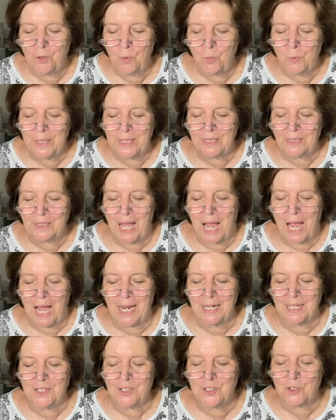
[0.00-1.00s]
We
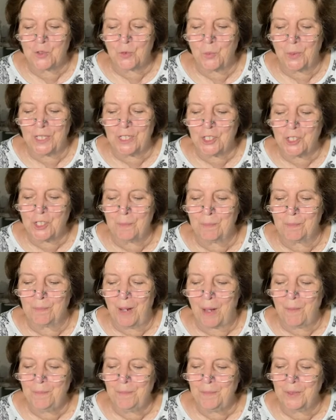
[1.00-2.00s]
glide, swish,
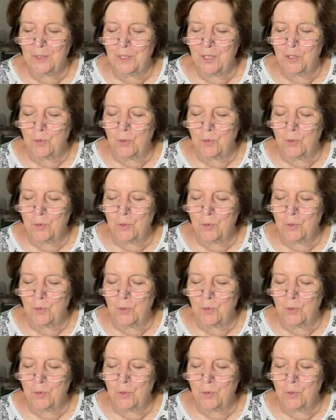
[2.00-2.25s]
bump,